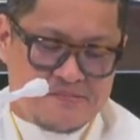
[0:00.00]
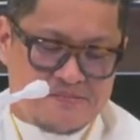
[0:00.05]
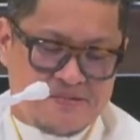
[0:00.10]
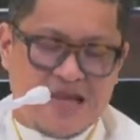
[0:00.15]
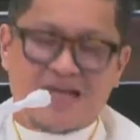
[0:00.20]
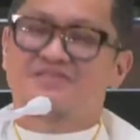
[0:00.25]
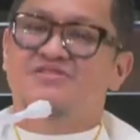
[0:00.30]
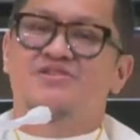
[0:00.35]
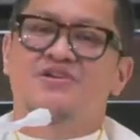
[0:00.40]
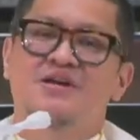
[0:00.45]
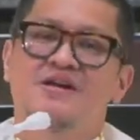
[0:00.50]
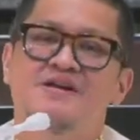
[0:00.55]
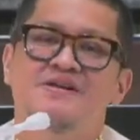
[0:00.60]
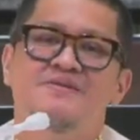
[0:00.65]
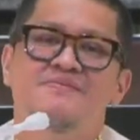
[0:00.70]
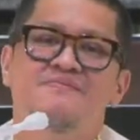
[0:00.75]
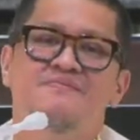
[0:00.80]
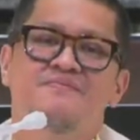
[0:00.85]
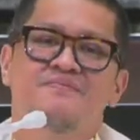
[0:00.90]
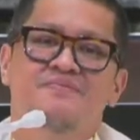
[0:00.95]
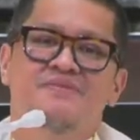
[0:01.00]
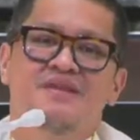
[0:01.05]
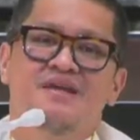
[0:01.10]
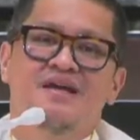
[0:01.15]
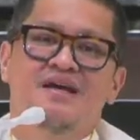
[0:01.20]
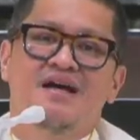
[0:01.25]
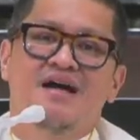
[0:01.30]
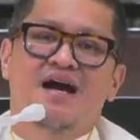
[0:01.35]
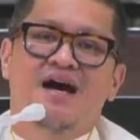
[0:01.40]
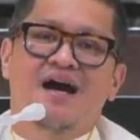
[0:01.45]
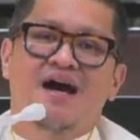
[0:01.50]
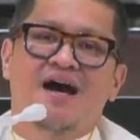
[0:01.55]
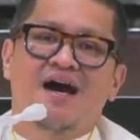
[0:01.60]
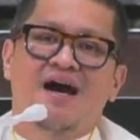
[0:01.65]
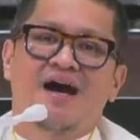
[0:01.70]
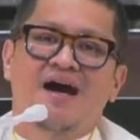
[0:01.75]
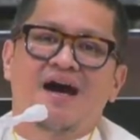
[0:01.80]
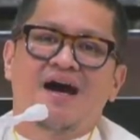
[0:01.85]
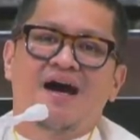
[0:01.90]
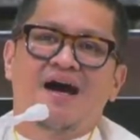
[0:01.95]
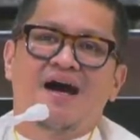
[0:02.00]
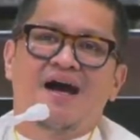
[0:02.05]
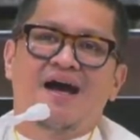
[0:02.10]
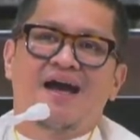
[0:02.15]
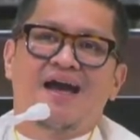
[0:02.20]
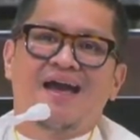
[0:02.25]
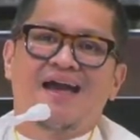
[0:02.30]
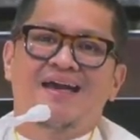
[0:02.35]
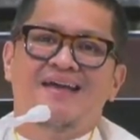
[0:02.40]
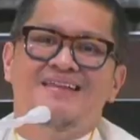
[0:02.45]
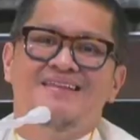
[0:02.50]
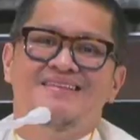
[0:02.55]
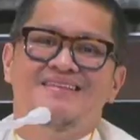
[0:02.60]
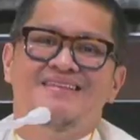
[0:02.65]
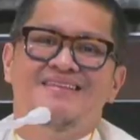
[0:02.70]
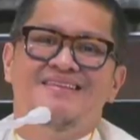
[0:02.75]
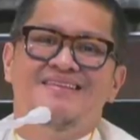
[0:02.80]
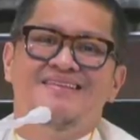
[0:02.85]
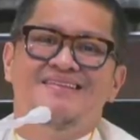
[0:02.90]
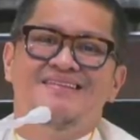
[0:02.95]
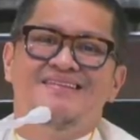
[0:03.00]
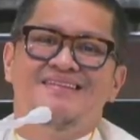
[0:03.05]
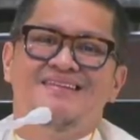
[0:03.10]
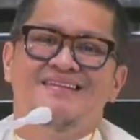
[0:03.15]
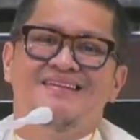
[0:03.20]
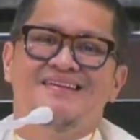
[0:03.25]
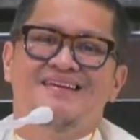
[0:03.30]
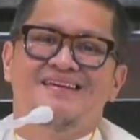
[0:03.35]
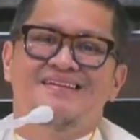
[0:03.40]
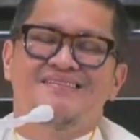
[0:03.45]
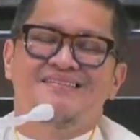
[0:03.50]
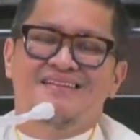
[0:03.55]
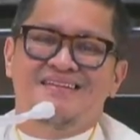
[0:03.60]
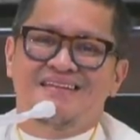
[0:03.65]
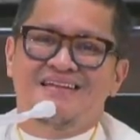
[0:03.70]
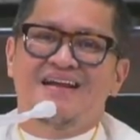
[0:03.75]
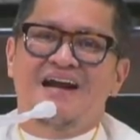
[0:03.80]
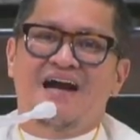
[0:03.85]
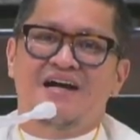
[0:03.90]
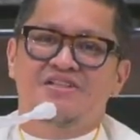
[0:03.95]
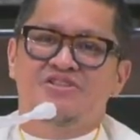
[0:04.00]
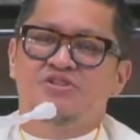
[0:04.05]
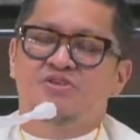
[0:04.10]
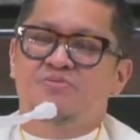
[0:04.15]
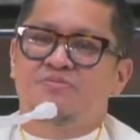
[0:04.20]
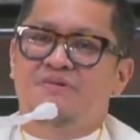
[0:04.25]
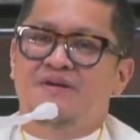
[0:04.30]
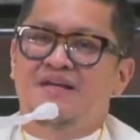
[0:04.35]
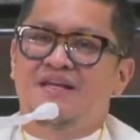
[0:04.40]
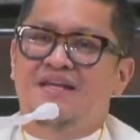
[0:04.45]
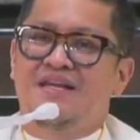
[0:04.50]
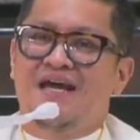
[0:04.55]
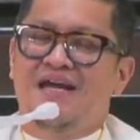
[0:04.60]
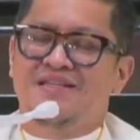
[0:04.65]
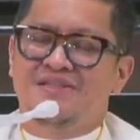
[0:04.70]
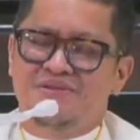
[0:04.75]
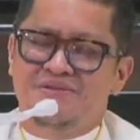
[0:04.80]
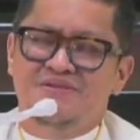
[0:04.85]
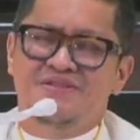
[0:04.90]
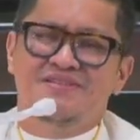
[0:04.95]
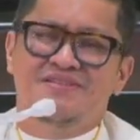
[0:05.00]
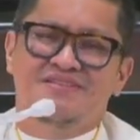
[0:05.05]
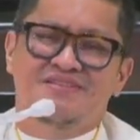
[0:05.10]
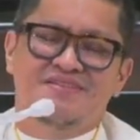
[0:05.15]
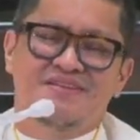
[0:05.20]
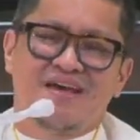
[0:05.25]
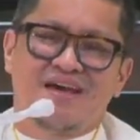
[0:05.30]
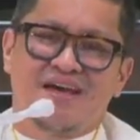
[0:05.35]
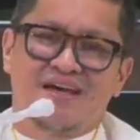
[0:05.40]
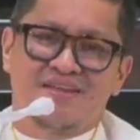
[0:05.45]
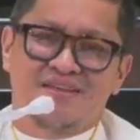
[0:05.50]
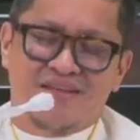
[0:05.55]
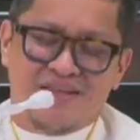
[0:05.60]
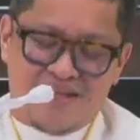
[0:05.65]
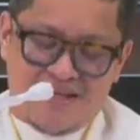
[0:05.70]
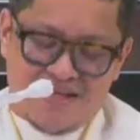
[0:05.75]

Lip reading: lectern and read the gospel, I noticed that